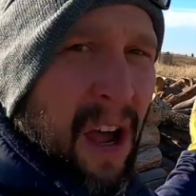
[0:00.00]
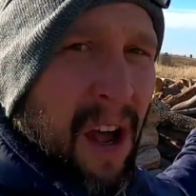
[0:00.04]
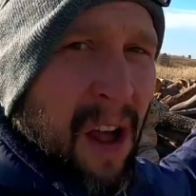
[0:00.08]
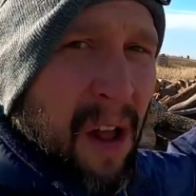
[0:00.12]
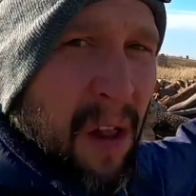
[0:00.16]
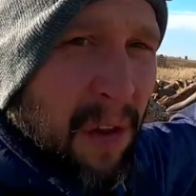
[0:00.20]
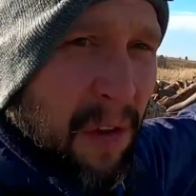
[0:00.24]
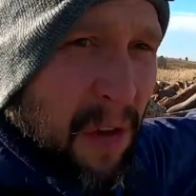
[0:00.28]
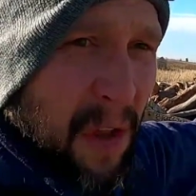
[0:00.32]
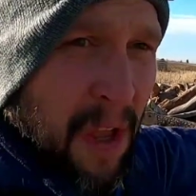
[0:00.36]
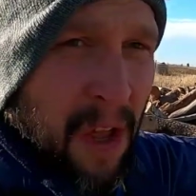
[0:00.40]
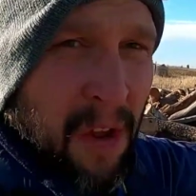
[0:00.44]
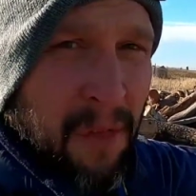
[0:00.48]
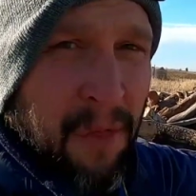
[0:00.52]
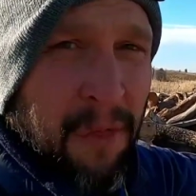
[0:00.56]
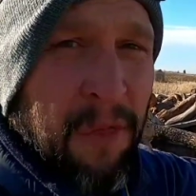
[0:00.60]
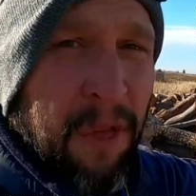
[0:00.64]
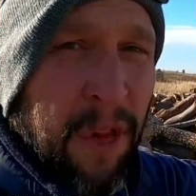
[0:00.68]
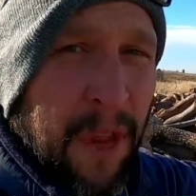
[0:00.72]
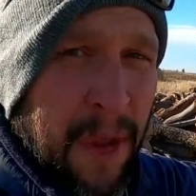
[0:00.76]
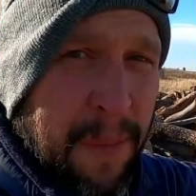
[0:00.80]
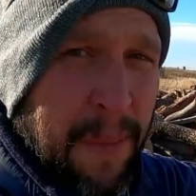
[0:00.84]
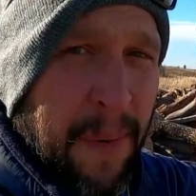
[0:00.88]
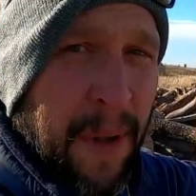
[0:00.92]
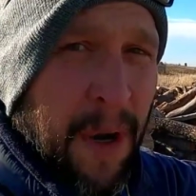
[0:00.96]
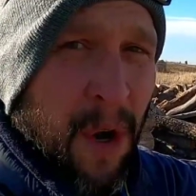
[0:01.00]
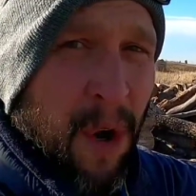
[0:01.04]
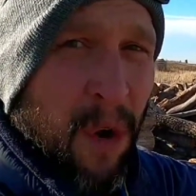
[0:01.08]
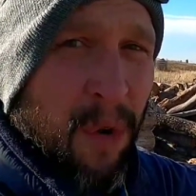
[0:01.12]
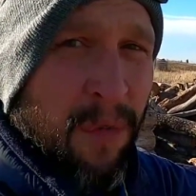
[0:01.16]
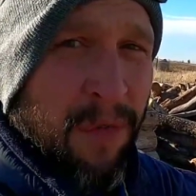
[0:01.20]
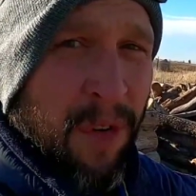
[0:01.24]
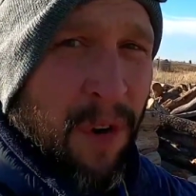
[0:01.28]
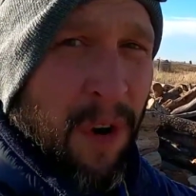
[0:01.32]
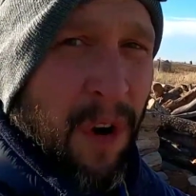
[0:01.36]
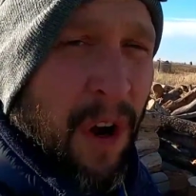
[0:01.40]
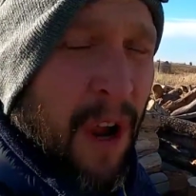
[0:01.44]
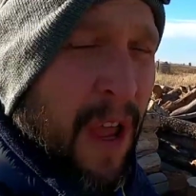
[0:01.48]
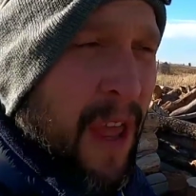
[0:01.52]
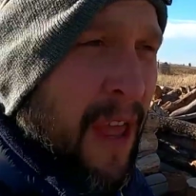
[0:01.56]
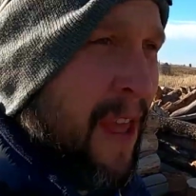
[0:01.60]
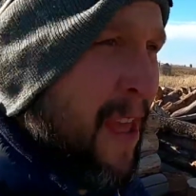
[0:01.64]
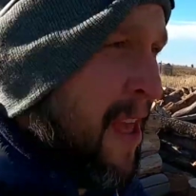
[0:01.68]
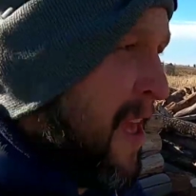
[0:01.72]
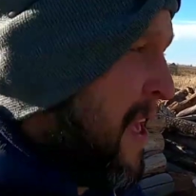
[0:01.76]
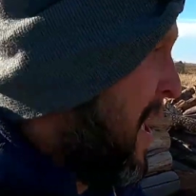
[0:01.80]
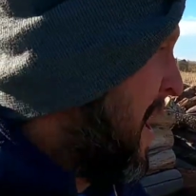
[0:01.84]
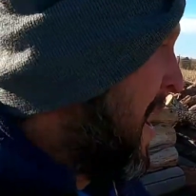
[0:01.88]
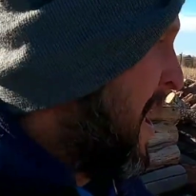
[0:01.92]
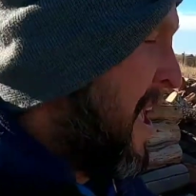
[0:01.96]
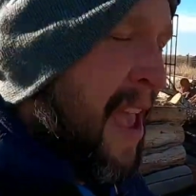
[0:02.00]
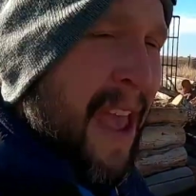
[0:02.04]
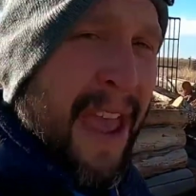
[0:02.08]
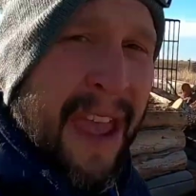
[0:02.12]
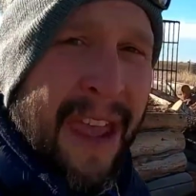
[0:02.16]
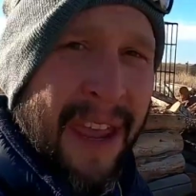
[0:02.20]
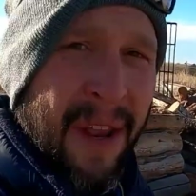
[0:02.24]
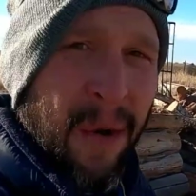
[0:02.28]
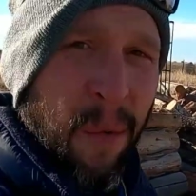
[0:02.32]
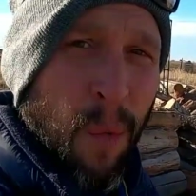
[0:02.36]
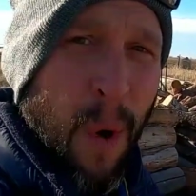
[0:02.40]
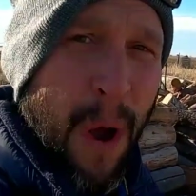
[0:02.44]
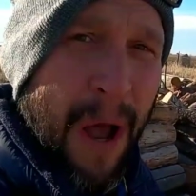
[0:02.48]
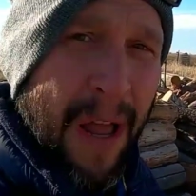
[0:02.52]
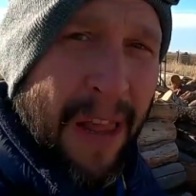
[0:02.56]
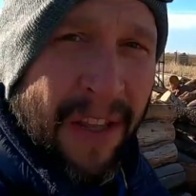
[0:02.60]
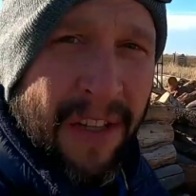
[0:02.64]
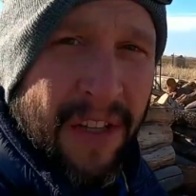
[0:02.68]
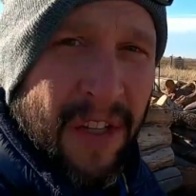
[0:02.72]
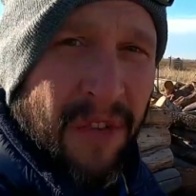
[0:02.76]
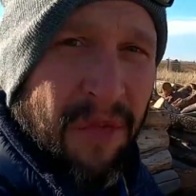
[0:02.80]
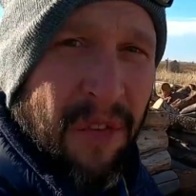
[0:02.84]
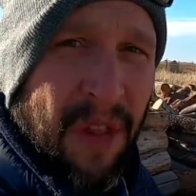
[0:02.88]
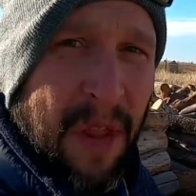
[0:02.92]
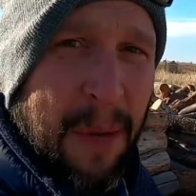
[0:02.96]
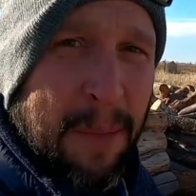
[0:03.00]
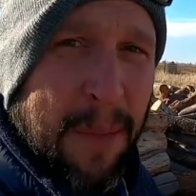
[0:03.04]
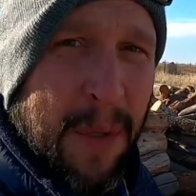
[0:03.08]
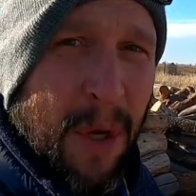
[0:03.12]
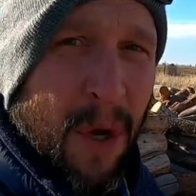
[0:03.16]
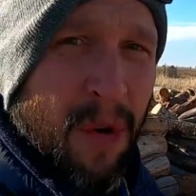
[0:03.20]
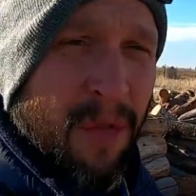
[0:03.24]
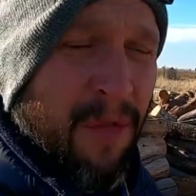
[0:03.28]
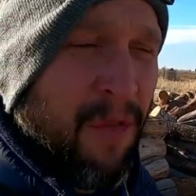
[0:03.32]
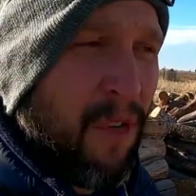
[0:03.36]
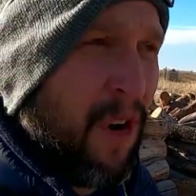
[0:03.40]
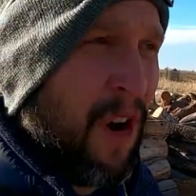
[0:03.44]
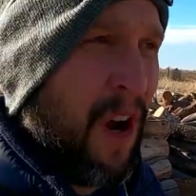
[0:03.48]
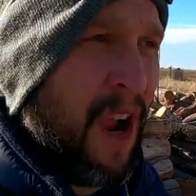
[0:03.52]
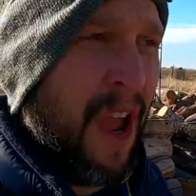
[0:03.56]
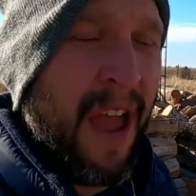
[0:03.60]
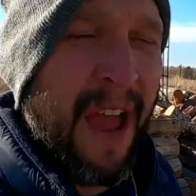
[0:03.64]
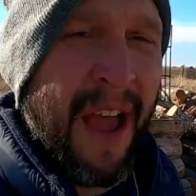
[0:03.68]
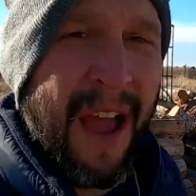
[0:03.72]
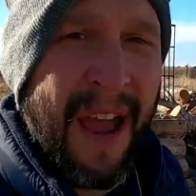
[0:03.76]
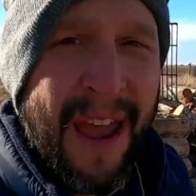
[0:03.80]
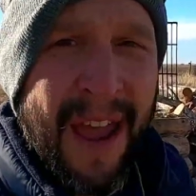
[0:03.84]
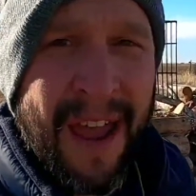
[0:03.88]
I'll flip it over, and while it's flipped over,